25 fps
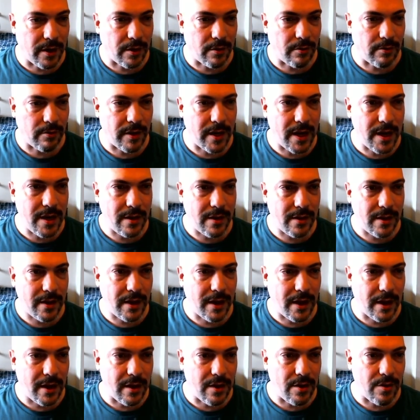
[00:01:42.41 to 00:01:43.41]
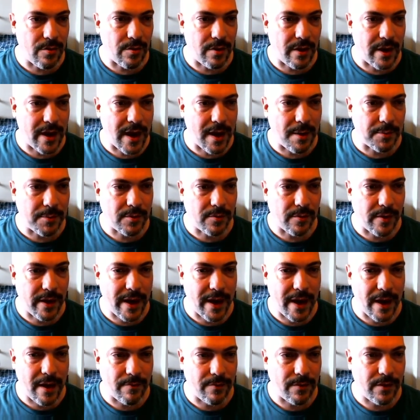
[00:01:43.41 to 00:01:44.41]
create and any newer apps will
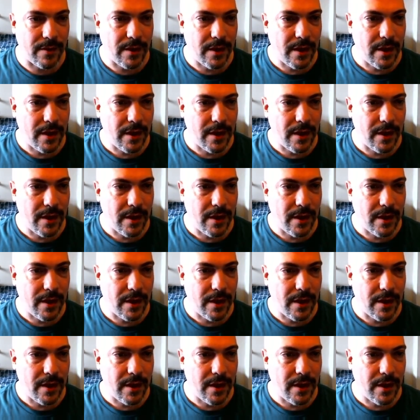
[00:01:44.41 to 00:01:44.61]
have.